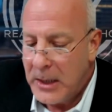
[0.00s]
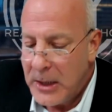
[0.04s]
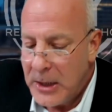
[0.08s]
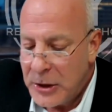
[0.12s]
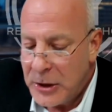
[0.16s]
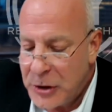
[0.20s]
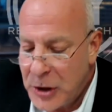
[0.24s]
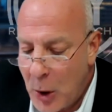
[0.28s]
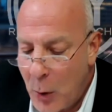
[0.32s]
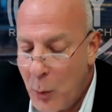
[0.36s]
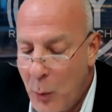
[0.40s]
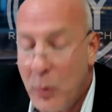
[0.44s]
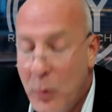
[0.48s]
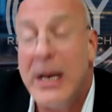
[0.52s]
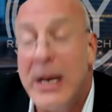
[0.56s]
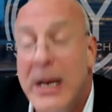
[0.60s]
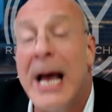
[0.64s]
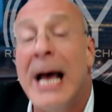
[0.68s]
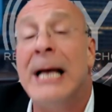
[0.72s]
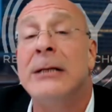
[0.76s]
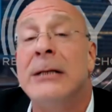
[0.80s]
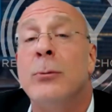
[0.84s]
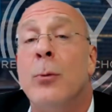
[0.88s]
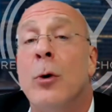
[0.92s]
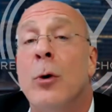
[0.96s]
So,
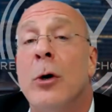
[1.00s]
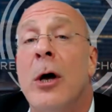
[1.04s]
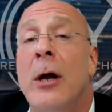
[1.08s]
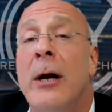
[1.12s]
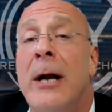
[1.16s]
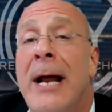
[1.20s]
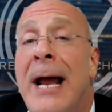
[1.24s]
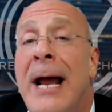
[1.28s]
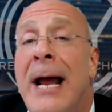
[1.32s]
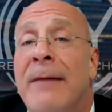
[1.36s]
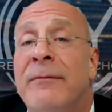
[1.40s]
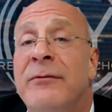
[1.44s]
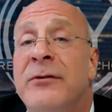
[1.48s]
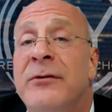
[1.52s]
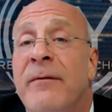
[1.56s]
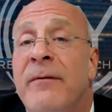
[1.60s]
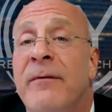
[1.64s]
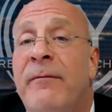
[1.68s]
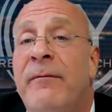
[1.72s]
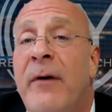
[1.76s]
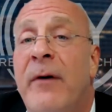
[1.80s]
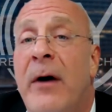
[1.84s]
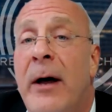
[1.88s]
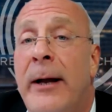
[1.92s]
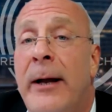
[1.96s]
guys, we're going to have some
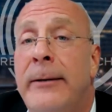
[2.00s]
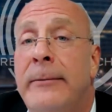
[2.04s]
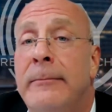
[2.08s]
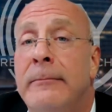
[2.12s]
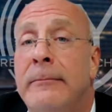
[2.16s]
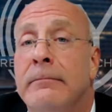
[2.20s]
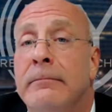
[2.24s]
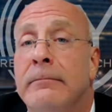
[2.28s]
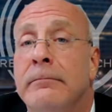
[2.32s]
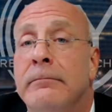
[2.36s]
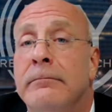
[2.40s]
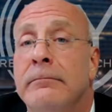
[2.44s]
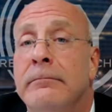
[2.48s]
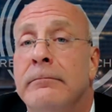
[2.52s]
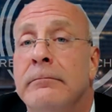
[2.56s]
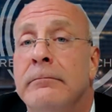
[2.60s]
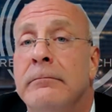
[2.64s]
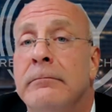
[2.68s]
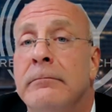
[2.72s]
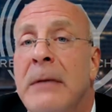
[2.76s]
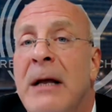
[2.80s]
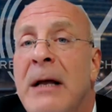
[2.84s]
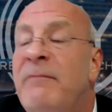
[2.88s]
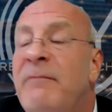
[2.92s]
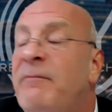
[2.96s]
fun.
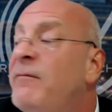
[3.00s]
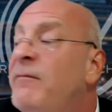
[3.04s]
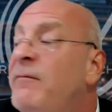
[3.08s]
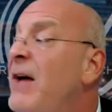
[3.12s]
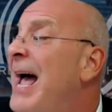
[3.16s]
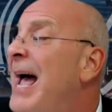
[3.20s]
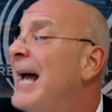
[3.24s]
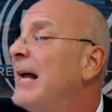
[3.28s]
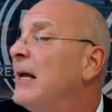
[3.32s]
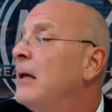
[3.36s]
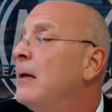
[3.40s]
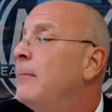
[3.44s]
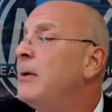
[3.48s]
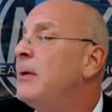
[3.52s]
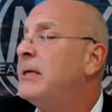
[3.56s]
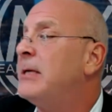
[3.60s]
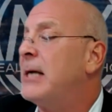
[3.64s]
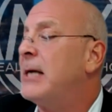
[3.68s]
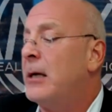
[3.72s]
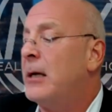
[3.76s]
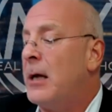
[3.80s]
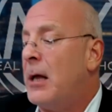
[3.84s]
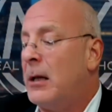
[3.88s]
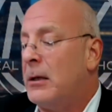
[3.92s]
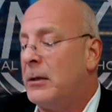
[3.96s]
In fact, let me
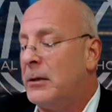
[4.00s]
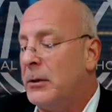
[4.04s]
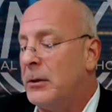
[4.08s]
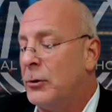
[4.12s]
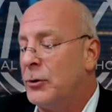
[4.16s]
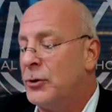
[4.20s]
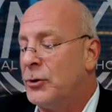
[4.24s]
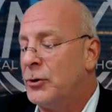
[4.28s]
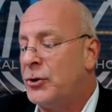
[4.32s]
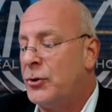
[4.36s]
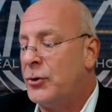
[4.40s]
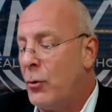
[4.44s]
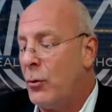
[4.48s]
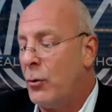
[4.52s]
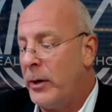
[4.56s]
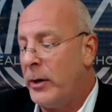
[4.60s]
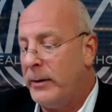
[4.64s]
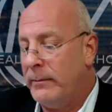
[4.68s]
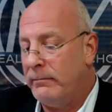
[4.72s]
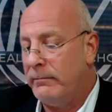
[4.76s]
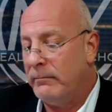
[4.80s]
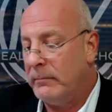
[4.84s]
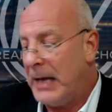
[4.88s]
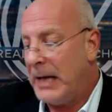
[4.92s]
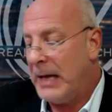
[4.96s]
tell y'all a little story.
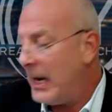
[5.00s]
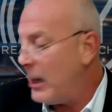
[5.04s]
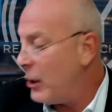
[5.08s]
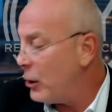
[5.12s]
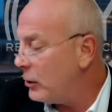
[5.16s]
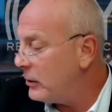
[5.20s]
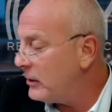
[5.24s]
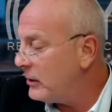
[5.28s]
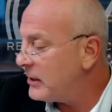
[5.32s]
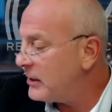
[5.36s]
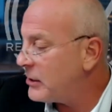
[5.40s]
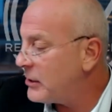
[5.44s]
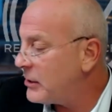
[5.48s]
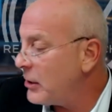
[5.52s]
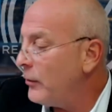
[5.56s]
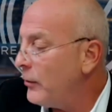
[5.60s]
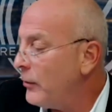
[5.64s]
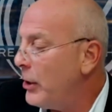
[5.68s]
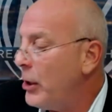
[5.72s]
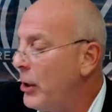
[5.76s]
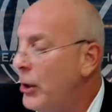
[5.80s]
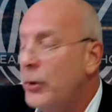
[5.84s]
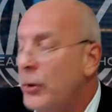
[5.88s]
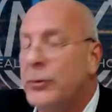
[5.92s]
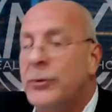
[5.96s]
I heard this on the
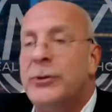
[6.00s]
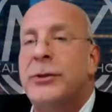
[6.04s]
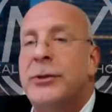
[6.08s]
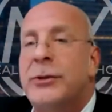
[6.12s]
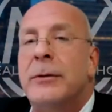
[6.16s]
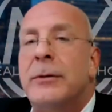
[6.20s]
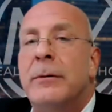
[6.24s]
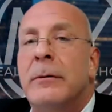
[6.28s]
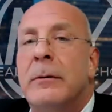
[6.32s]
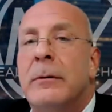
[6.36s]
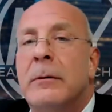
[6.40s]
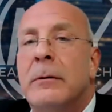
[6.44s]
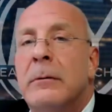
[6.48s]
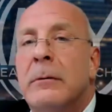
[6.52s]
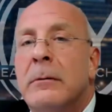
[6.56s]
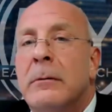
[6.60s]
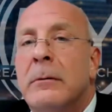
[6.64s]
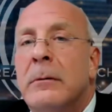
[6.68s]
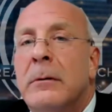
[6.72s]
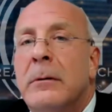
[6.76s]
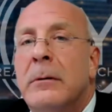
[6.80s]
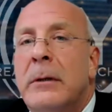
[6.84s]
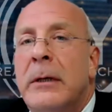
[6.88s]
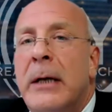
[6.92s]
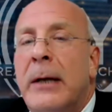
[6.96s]
news
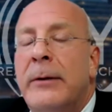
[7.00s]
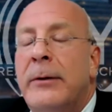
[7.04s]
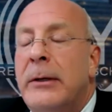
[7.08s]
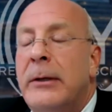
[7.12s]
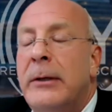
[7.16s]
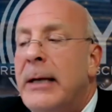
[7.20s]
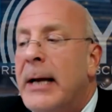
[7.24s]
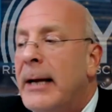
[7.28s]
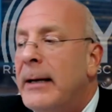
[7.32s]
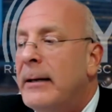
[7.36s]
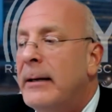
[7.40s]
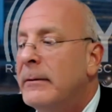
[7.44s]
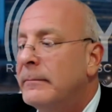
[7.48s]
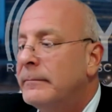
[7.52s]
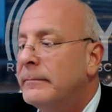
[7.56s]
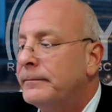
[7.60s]
the other day.